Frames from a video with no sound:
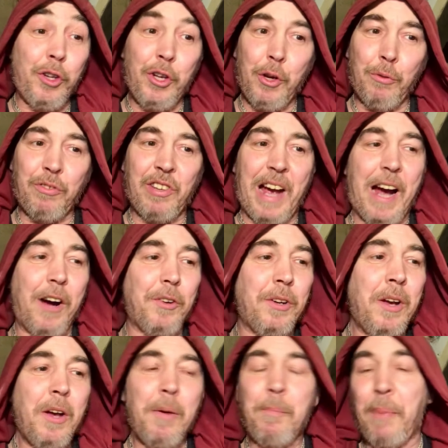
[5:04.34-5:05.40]
Newtown
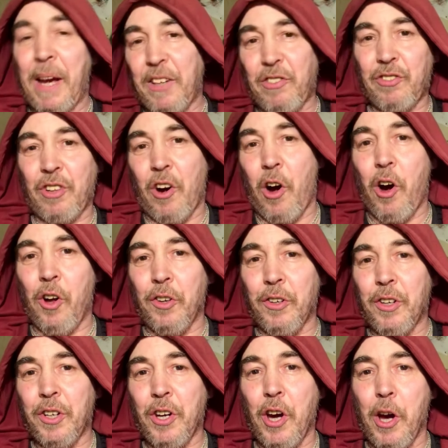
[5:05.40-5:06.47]
based on
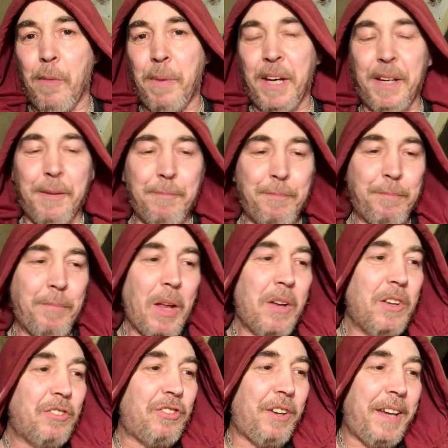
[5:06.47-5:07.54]
Kirby.
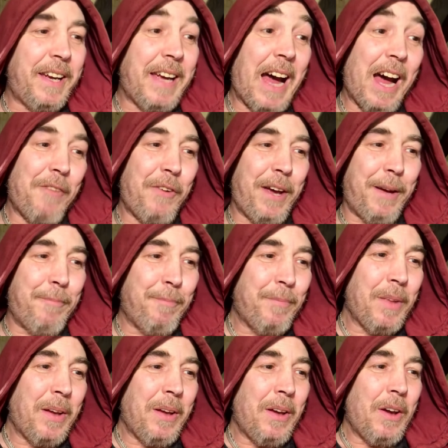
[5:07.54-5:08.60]
So there you have it.
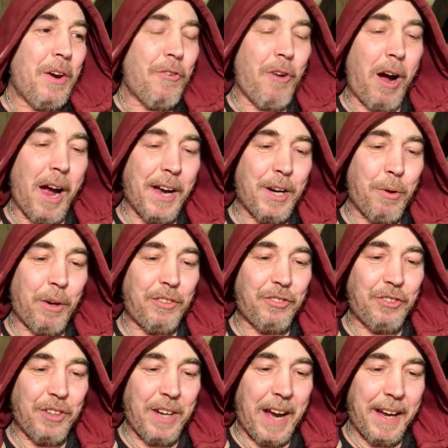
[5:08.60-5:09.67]
Right,
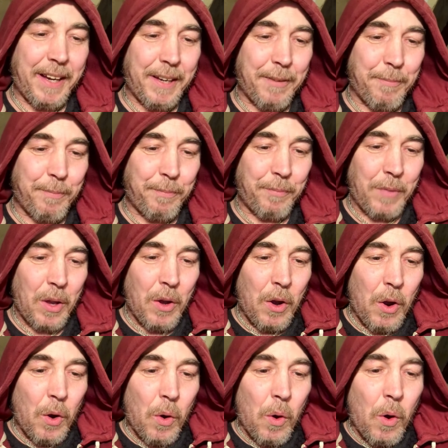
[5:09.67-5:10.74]
question 8.
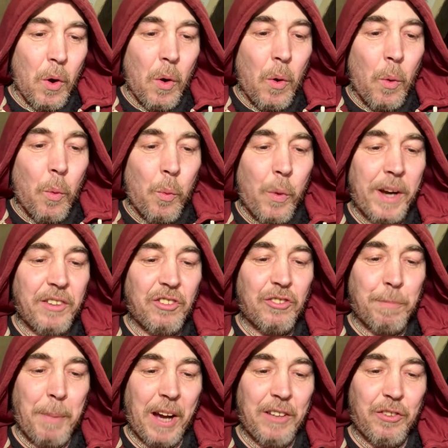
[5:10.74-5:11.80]
Which
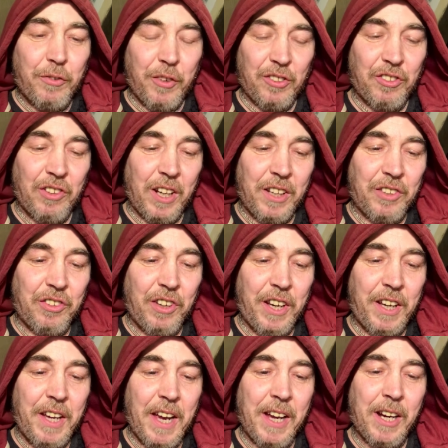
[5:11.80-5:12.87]
space
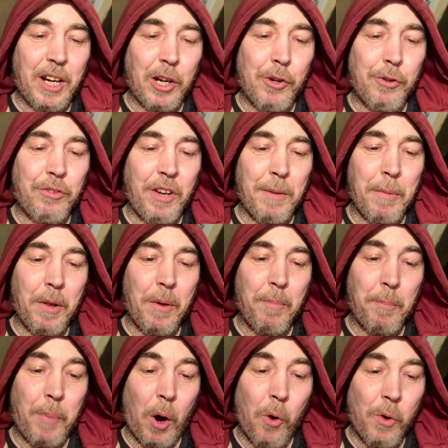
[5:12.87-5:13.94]
facility, including
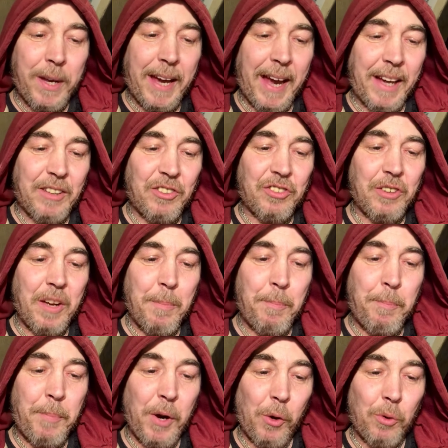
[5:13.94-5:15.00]
bulkheads,
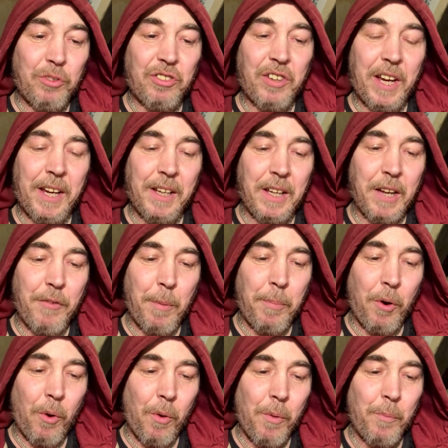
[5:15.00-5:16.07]
built in
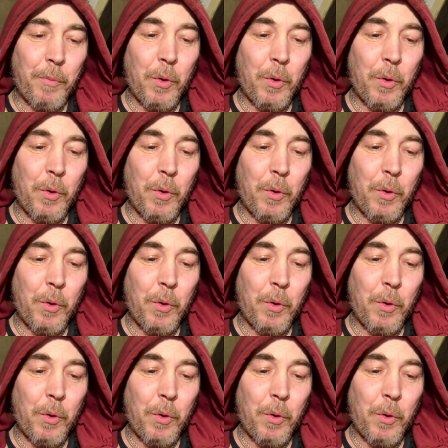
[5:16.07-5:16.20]
Liverpool?